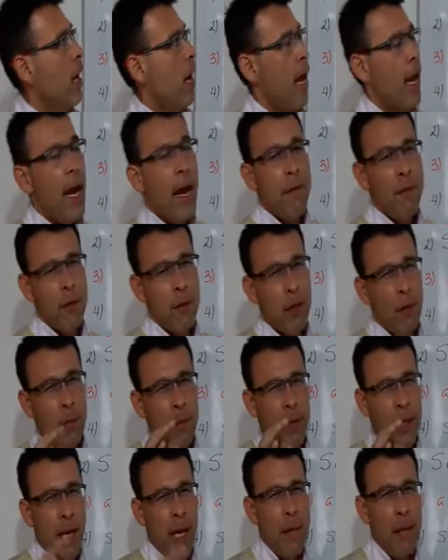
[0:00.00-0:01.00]
I have
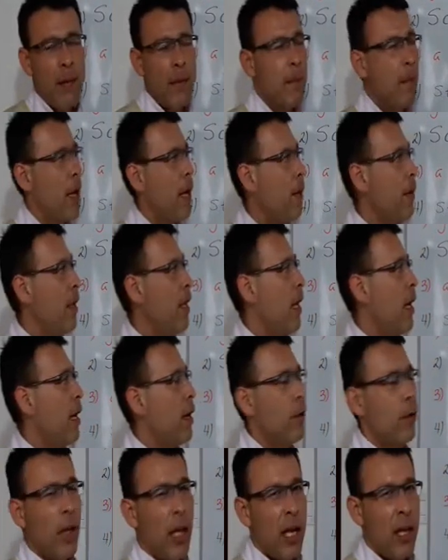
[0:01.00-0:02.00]
some tips maybe that I
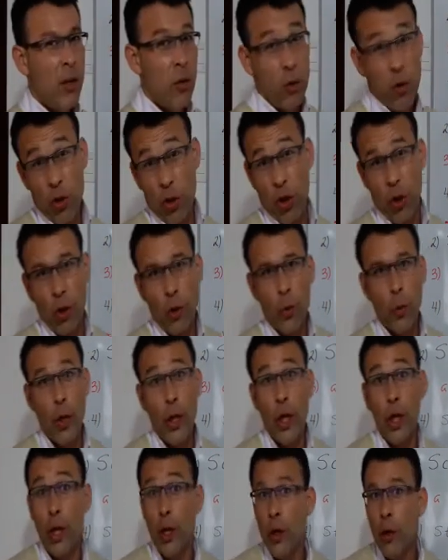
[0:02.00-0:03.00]
would like to share
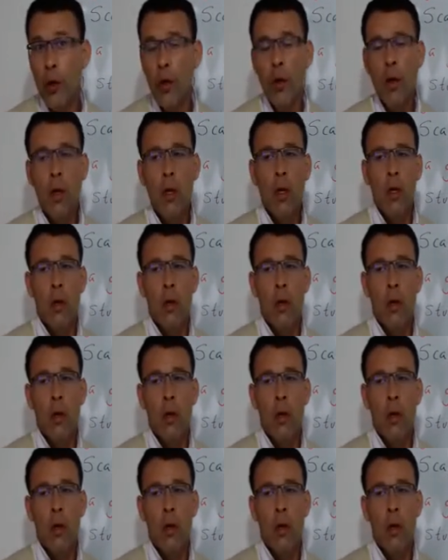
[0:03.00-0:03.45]
with you,